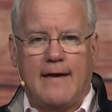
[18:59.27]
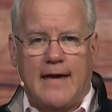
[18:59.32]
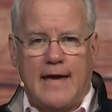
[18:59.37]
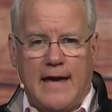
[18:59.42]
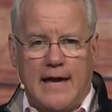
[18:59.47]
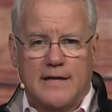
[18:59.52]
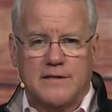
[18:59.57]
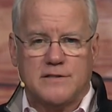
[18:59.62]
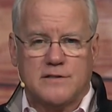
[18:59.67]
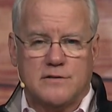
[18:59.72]

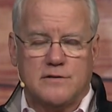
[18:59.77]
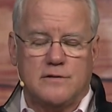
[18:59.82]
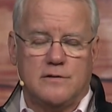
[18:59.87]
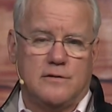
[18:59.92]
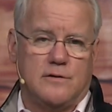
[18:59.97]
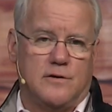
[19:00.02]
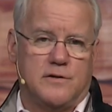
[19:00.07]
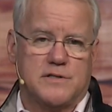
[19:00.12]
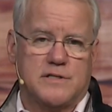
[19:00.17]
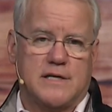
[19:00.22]
asked
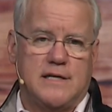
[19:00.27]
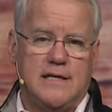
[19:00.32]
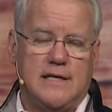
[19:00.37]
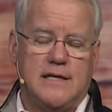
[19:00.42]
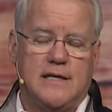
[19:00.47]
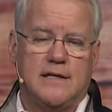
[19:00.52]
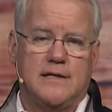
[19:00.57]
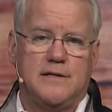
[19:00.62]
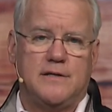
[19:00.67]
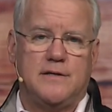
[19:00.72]
Nurse
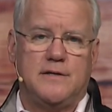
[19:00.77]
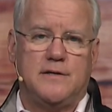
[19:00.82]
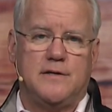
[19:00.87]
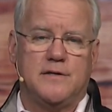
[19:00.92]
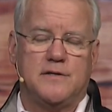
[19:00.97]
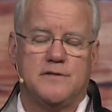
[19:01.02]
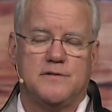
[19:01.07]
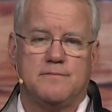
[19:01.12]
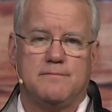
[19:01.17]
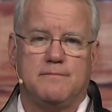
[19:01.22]
Kidd,
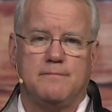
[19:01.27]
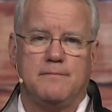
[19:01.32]
Does